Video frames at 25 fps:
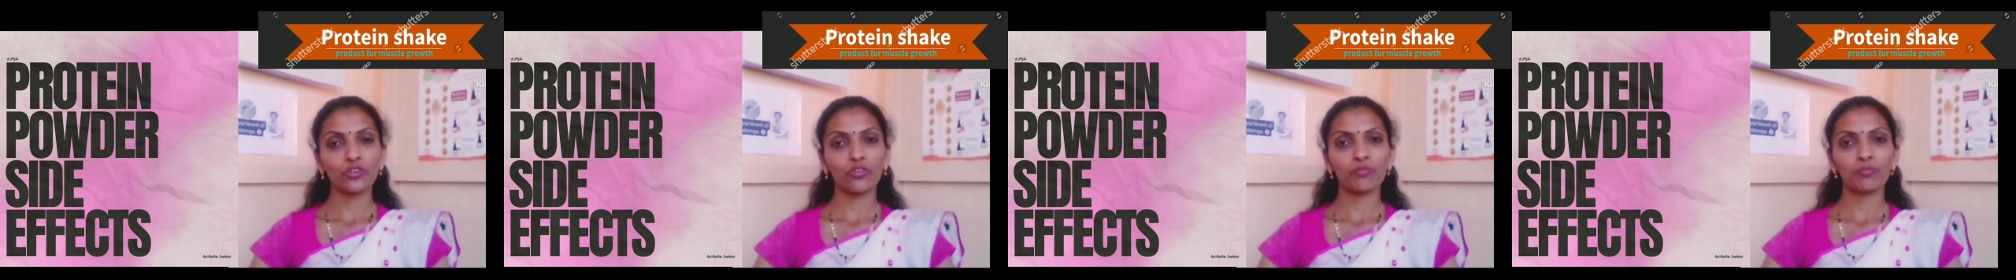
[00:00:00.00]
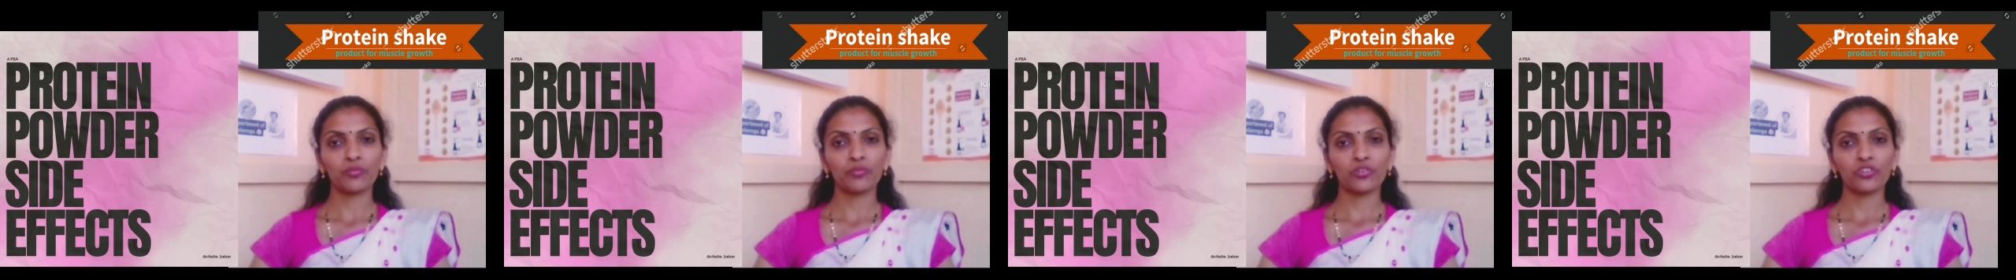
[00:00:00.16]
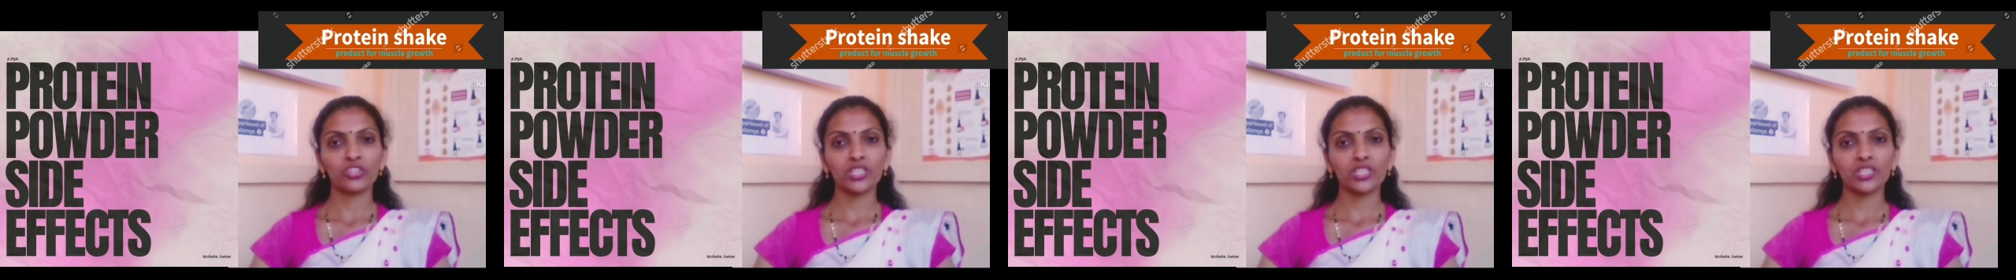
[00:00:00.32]

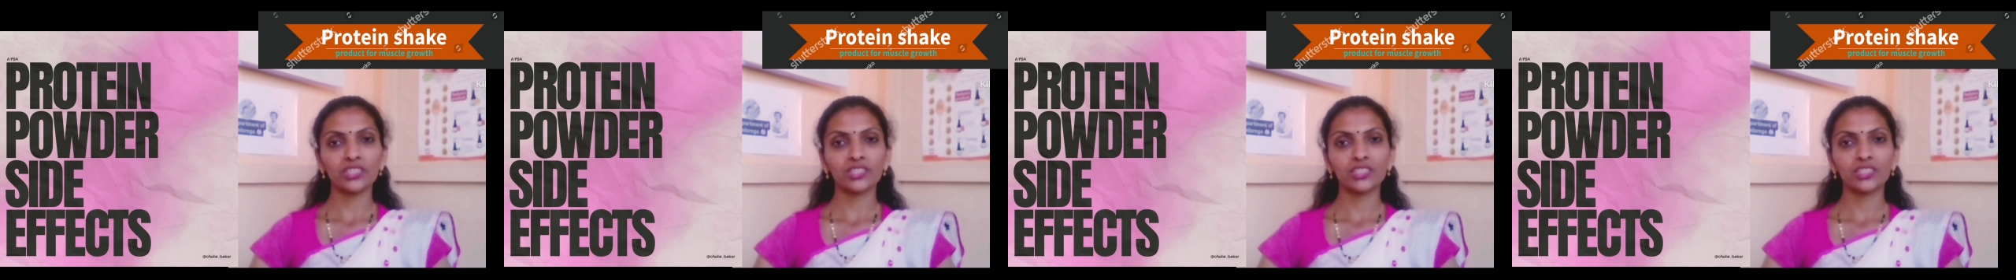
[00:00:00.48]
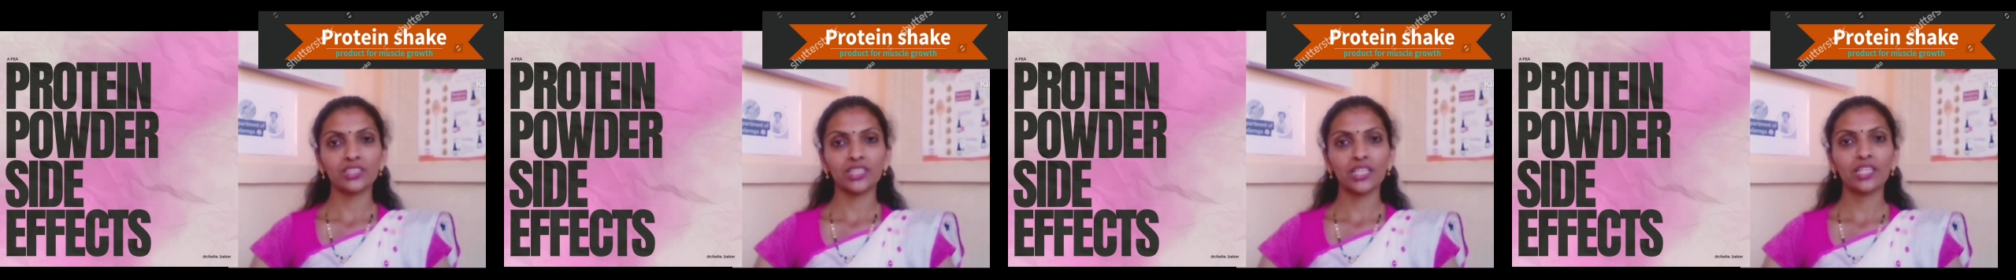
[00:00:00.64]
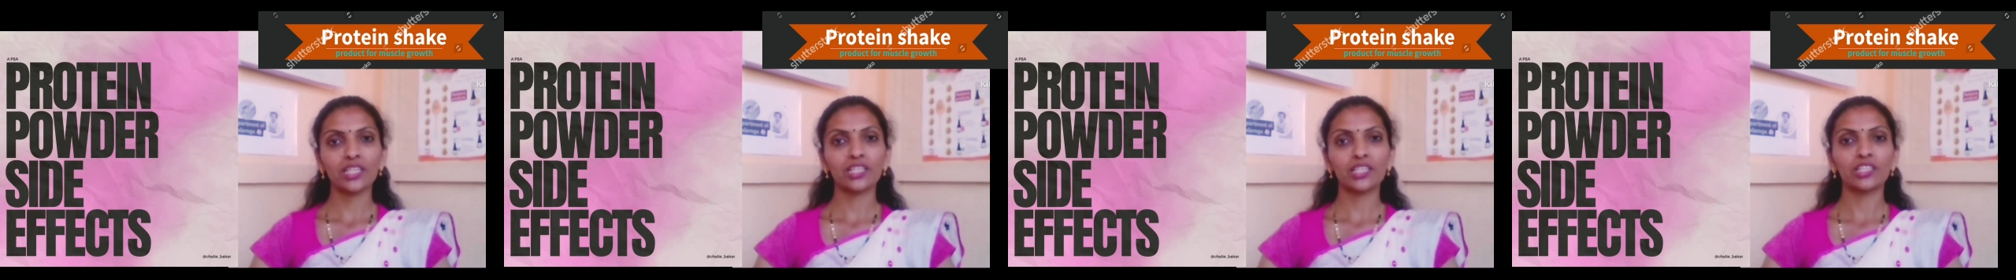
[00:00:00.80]
of protein
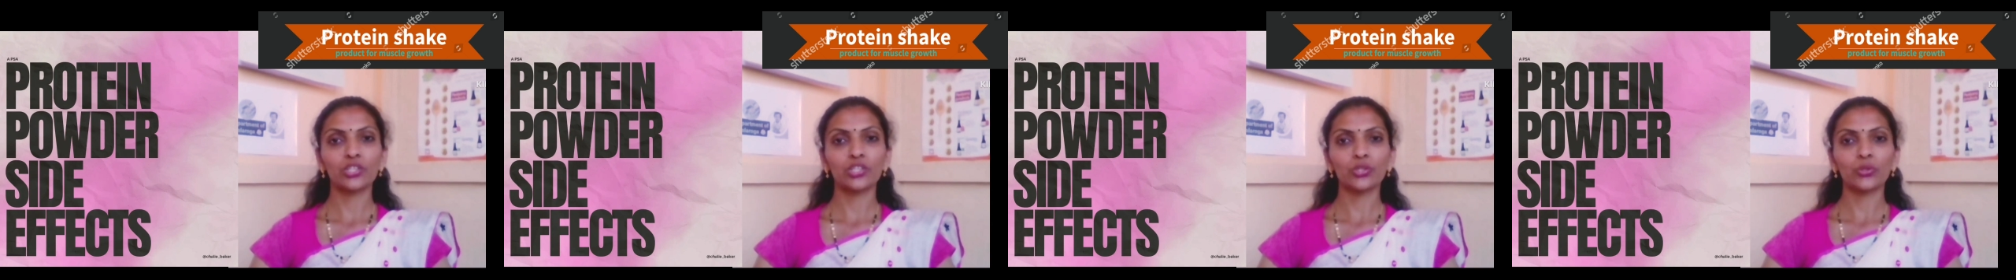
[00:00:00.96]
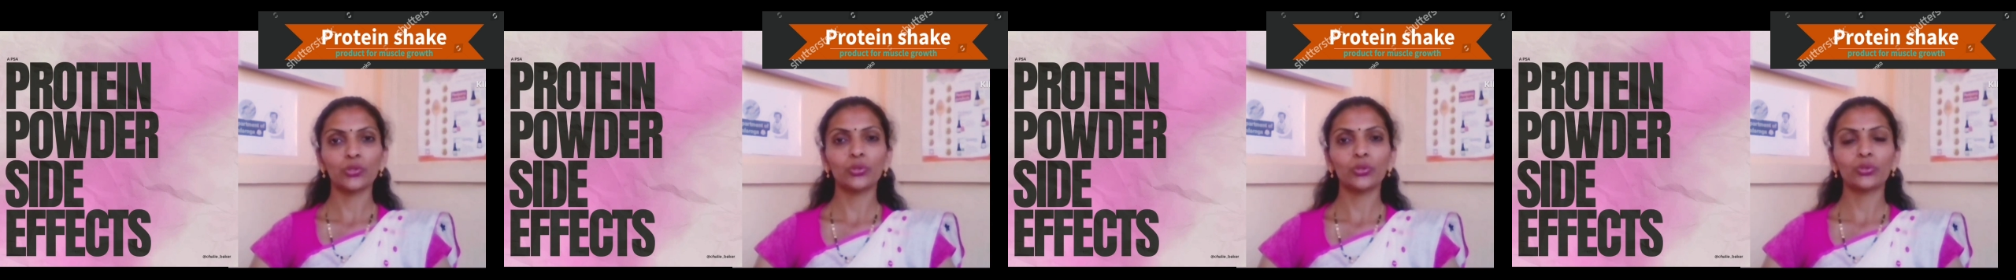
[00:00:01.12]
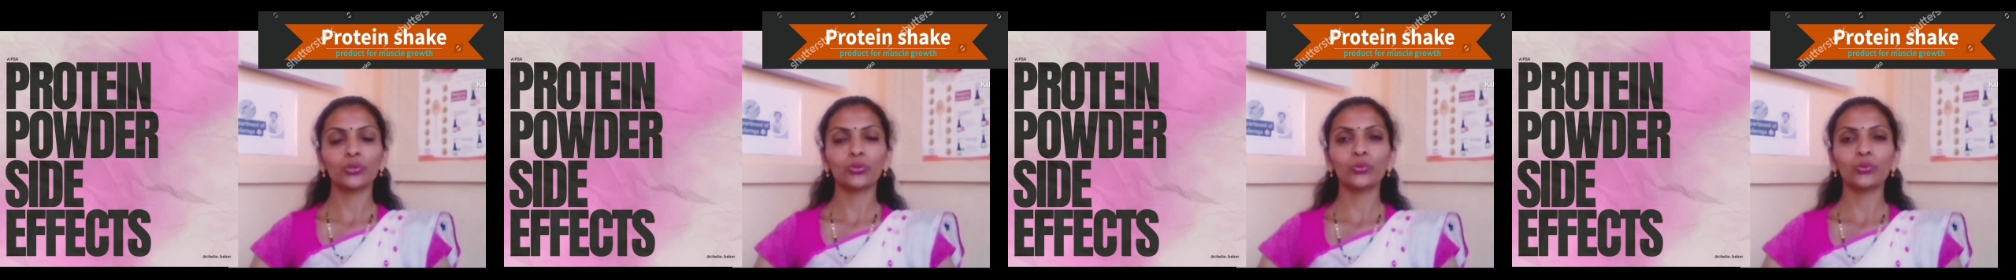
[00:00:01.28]
shake
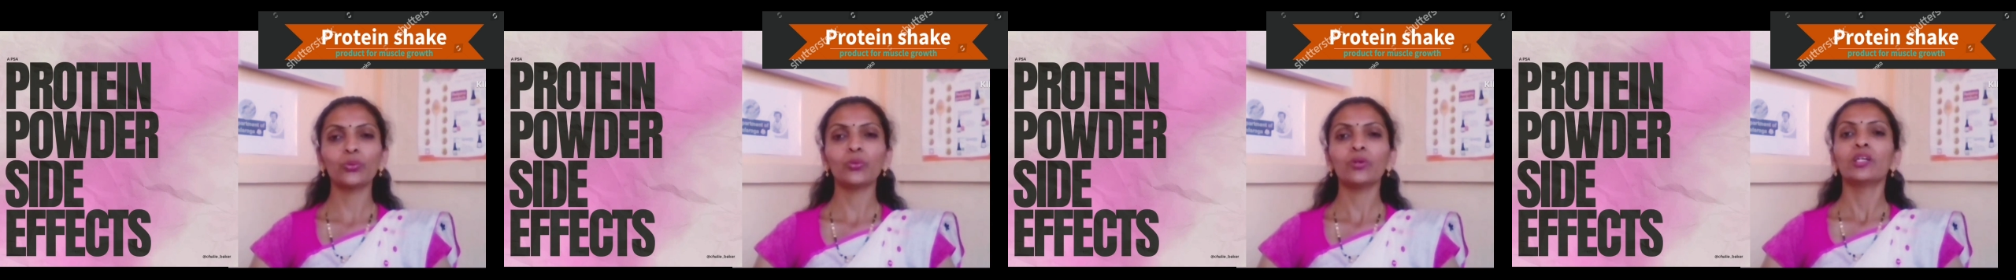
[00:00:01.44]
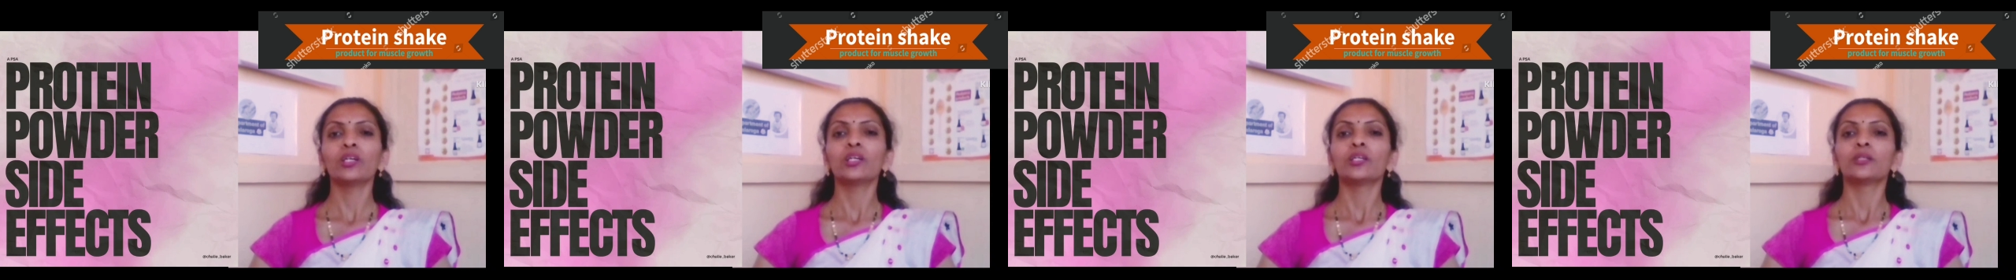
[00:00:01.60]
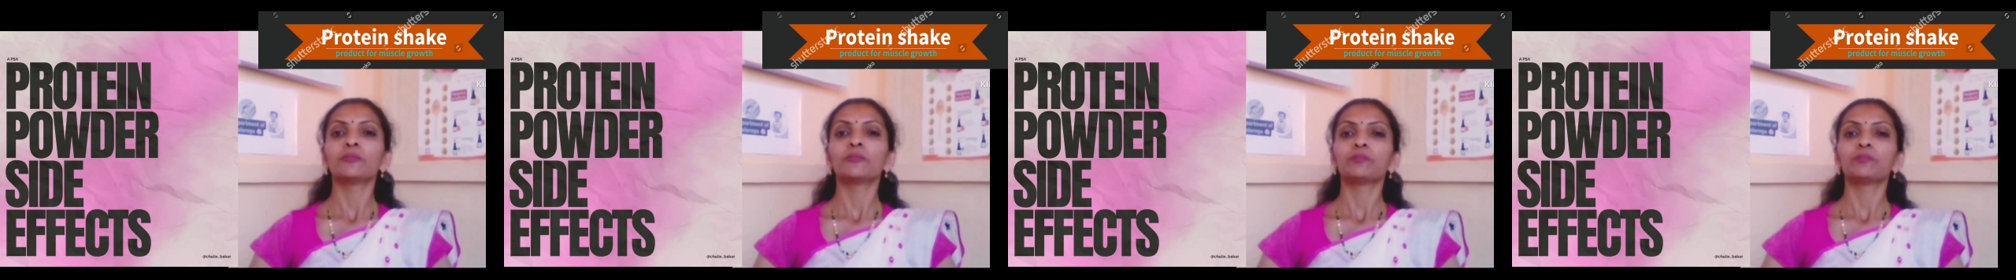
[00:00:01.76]
due to